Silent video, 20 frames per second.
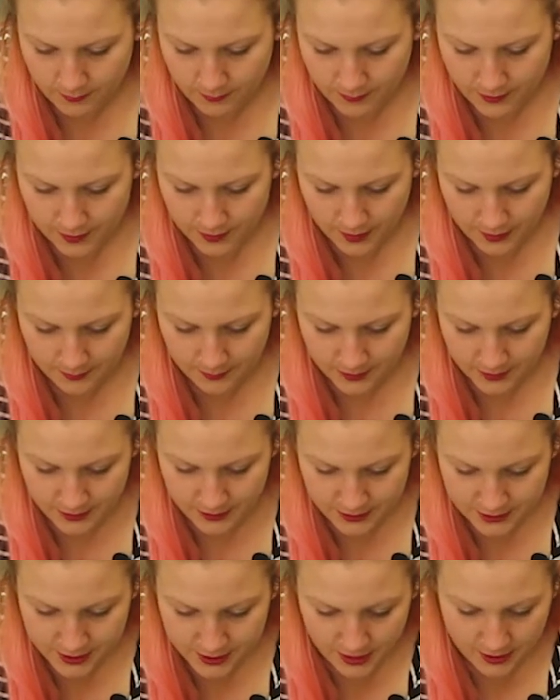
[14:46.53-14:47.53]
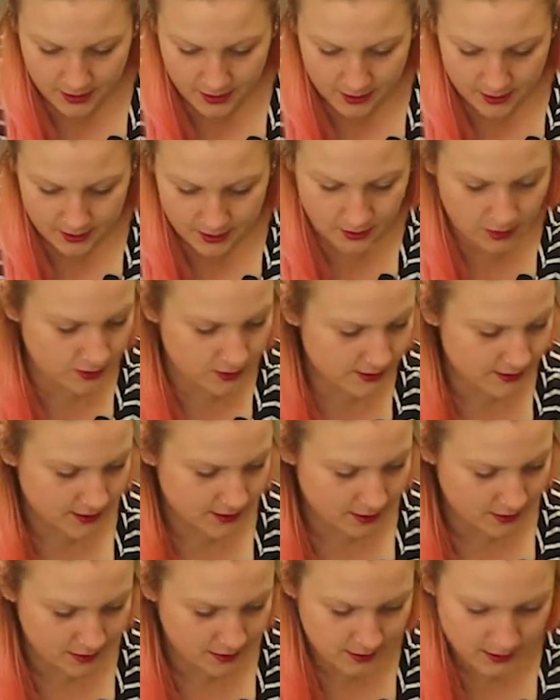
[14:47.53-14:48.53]
but I'm going to check it in a hot
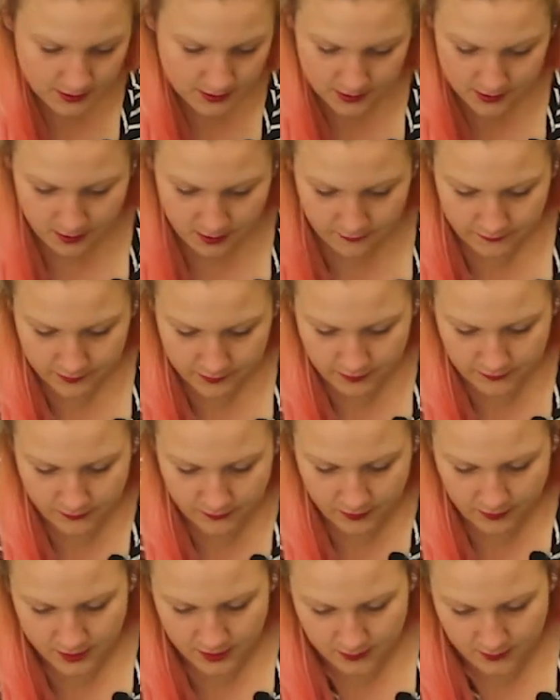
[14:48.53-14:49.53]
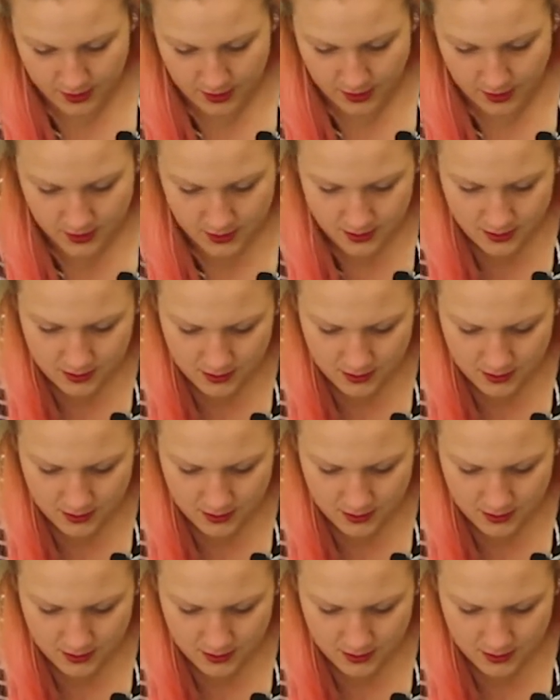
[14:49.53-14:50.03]
second just after we've got him in.